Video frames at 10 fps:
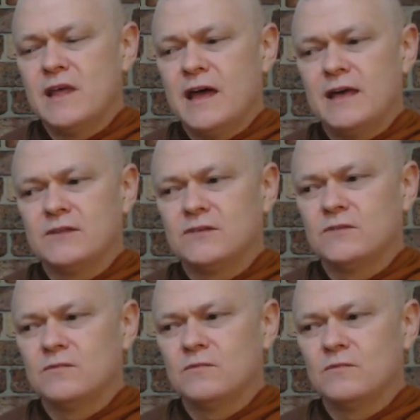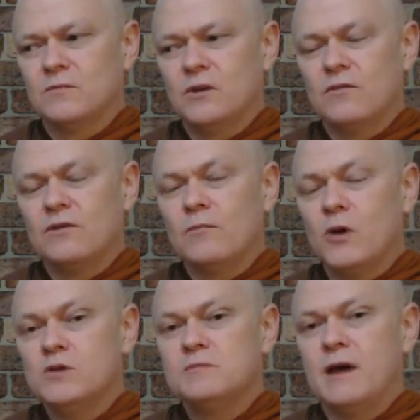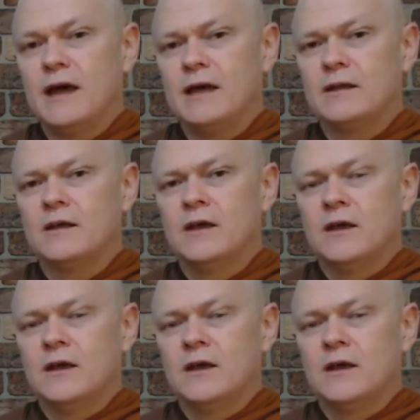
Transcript: that for the most part,